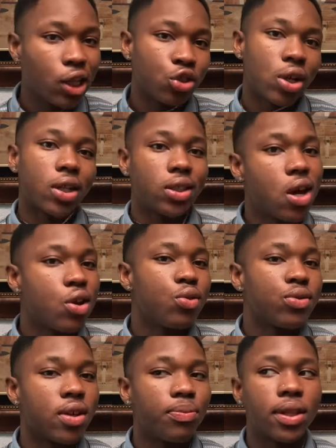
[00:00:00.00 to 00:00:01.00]
trying to tell
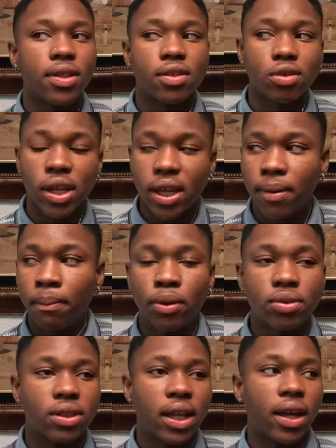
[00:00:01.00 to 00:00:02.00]
you something so they can
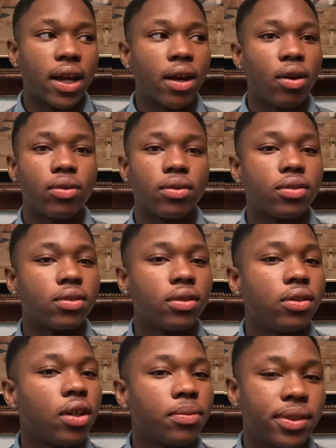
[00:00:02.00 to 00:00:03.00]
boost their account,
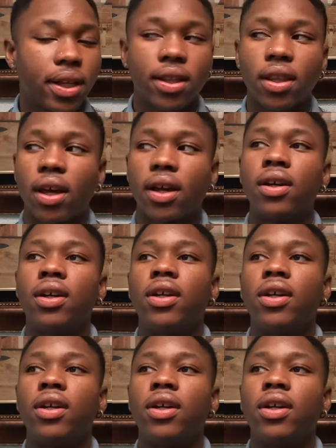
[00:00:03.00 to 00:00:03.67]
you know what I'm saying? Like,